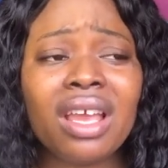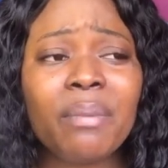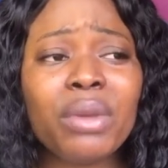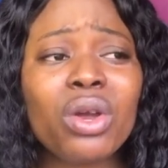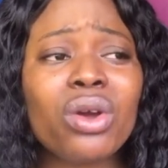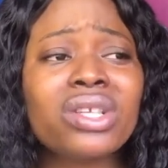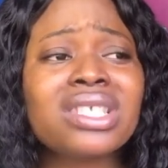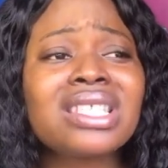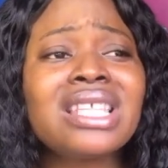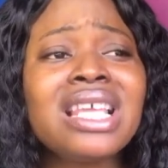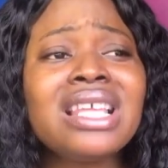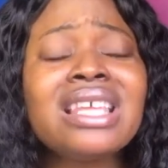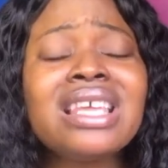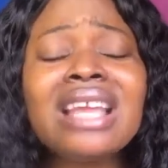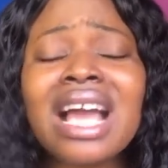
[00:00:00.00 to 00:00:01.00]
Because
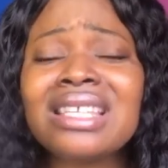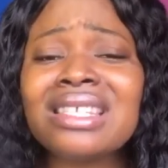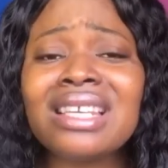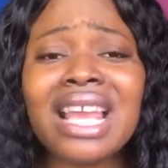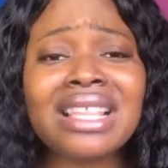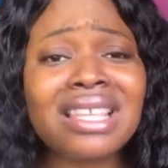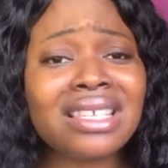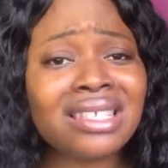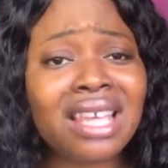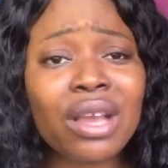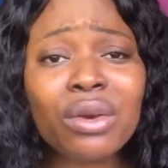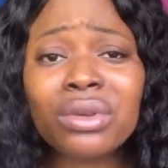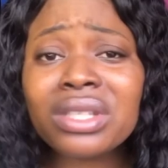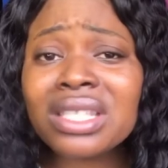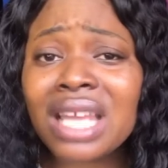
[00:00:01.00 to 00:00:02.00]
as they say,
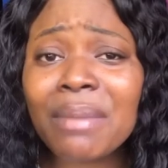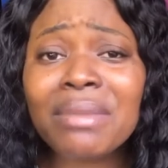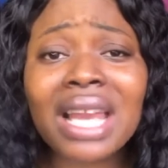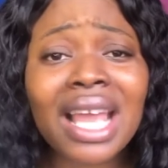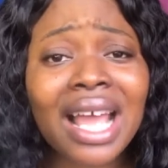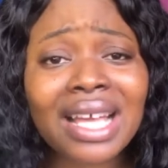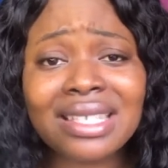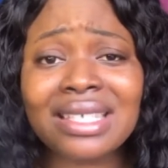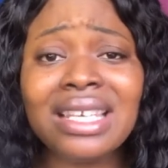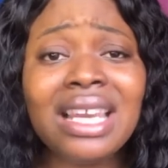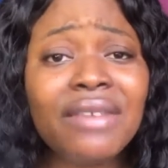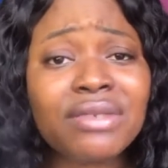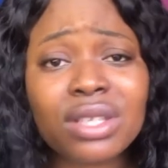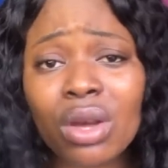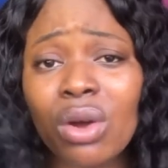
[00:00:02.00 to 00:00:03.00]
good name, legacy
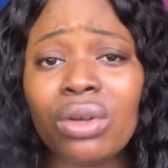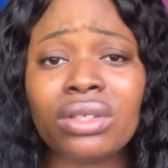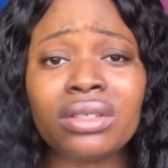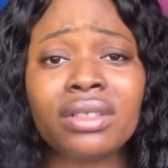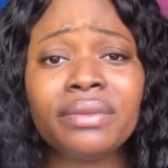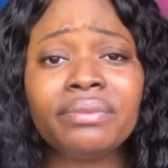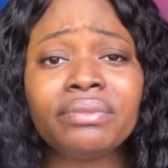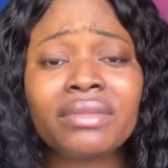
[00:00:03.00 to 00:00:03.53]
lives on.